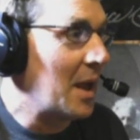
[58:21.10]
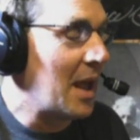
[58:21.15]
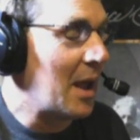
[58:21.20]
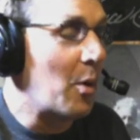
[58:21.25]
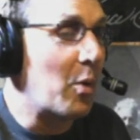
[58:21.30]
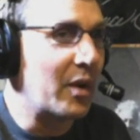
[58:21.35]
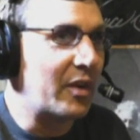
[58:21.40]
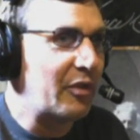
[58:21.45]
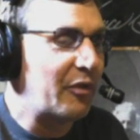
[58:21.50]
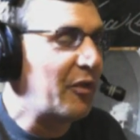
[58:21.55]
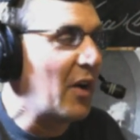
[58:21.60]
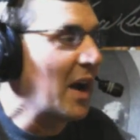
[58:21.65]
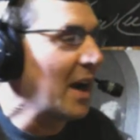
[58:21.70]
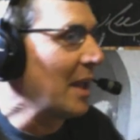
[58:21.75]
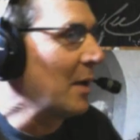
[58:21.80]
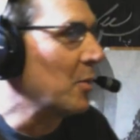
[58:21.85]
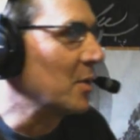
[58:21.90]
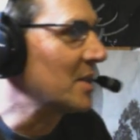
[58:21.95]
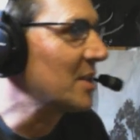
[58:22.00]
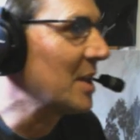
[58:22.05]
It was funny.
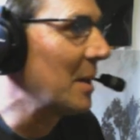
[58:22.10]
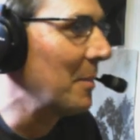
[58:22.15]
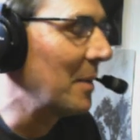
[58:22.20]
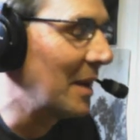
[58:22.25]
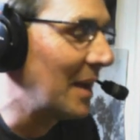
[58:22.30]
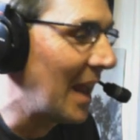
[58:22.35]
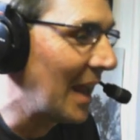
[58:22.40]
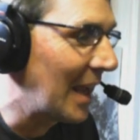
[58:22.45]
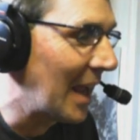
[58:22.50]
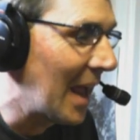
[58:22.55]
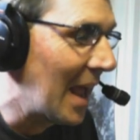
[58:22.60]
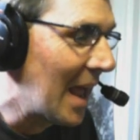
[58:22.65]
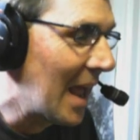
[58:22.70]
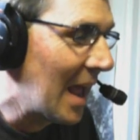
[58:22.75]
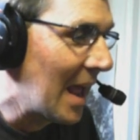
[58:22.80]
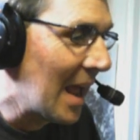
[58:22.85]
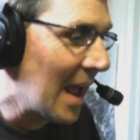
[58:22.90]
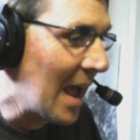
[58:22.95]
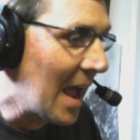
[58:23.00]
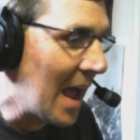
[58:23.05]
It was something like,
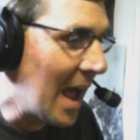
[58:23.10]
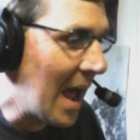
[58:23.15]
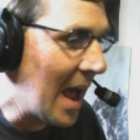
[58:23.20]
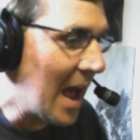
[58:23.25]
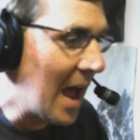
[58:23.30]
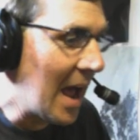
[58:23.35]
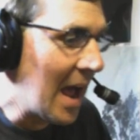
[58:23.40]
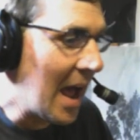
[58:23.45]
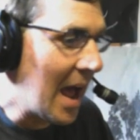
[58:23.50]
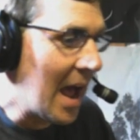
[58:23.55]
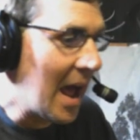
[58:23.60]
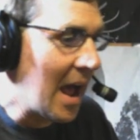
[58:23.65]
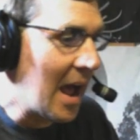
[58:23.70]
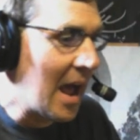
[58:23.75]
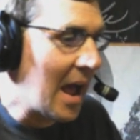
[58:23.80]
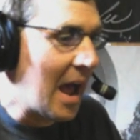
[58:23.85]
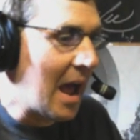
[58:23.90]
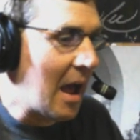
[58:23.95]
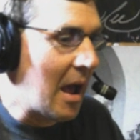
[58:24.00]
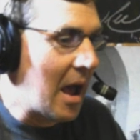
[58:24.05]
I
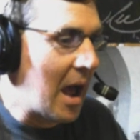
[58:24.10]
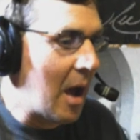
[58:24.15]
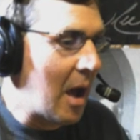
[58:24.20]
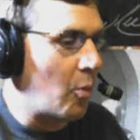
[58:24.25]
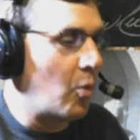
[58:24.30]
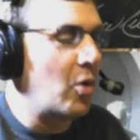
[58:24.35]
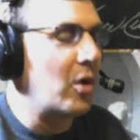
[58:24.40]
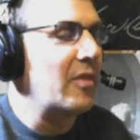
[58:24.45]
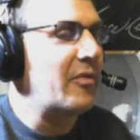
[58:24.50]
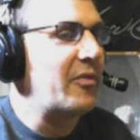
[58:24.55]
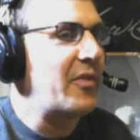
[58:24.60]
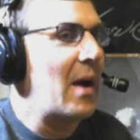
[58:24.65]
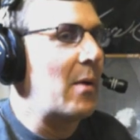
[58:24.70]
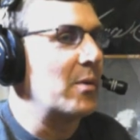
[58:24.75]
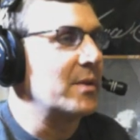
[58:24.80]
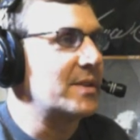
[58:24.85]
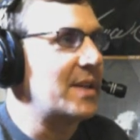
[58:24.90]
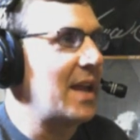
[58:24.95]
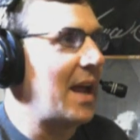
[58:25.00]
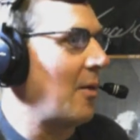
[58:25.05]
would if I
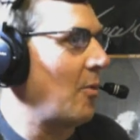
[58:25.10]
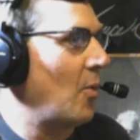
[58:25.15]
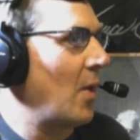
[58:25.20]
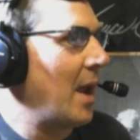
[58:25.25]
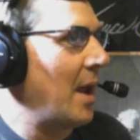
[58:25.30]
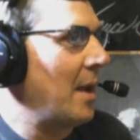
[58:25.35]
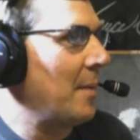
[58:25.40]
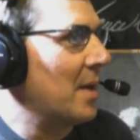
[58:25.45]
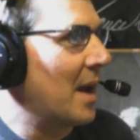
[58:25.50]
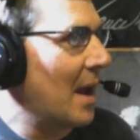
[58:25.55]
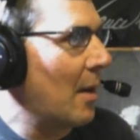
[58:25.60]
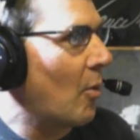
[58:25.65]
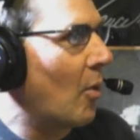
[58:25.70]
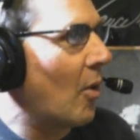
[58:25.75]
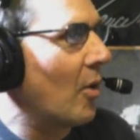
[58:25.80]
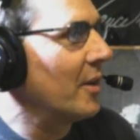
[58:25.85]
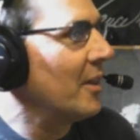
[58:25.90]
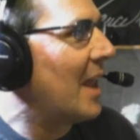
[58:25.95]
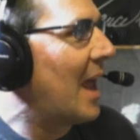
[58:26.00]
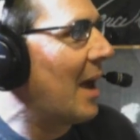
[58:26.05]
was that way, but I
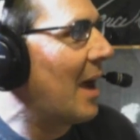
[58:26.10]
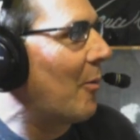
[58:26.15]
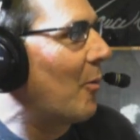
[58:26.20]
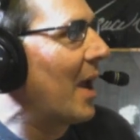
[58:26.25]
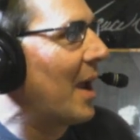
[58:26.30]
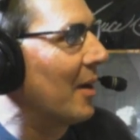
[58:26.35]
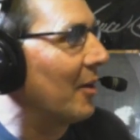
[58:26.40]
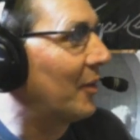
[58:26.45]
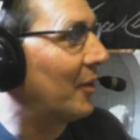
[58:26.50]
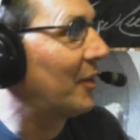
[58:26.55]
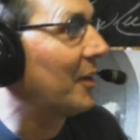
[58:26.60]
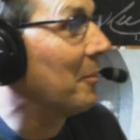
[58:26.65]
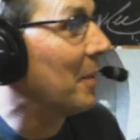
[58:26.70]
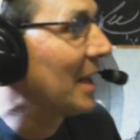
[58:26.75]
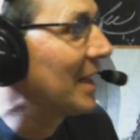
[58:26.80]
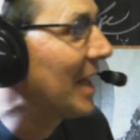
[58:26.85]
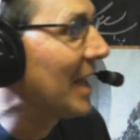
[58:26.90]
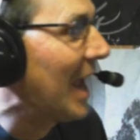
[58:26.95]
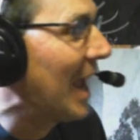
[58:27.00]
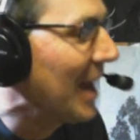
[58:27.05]
wasn't that way, or something
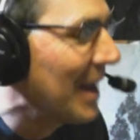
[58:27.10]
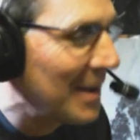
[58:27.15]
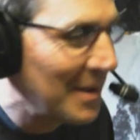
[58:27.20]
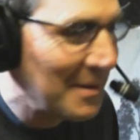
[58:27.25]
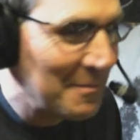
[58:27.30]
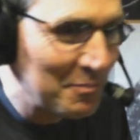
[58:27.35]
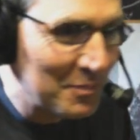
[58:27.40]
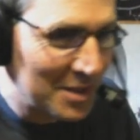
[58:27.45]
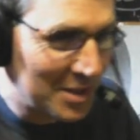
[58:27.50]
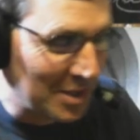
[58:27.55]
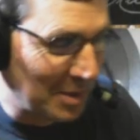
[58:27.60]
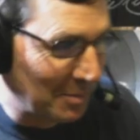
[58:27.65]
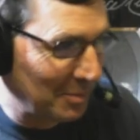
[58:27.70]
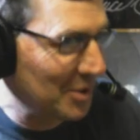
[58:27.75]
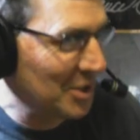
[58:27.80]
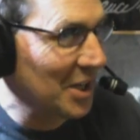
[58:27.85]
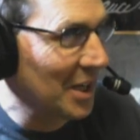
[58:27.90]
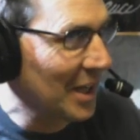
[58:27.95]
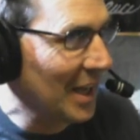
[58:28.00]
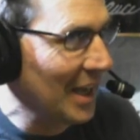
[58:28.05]
like that. Some
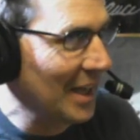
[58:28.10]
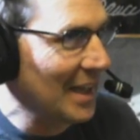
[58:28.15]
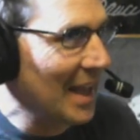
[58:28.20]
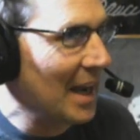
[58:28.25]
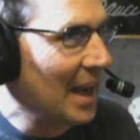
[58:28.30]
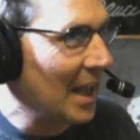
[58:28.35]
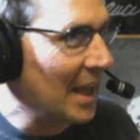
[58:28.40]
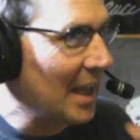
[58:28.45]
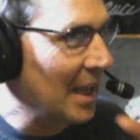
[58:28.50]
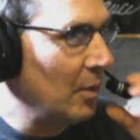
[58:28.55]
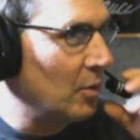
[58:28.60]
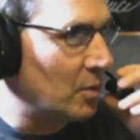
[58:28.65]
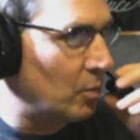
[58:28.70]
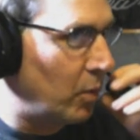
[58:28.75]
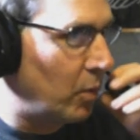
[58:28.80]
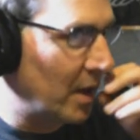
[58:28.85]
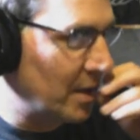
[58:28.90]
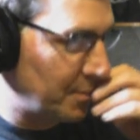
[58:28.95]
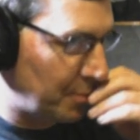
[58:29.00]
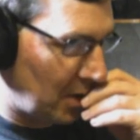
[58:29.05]
shit like that. Like he was
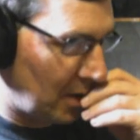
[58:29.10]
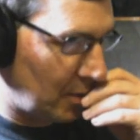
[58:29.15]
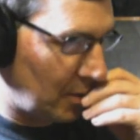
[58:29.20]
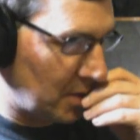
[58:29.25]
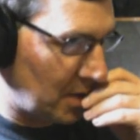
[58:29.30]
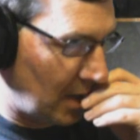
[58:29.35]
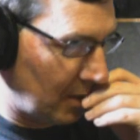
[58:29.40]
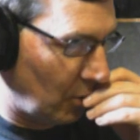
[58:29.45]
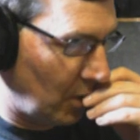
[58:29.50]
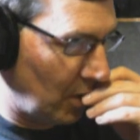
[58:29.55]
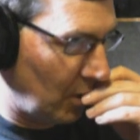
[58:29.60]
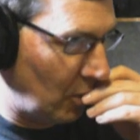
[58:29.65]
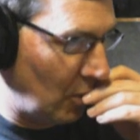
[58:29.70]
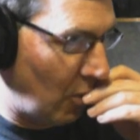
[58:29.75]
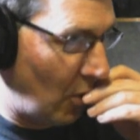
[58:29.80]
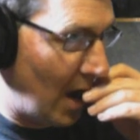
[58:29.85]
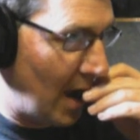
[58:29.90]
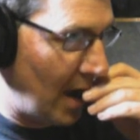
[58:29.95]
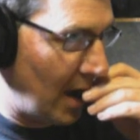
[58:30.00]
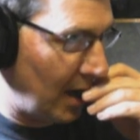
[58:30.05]
whispering. He was like real quiet.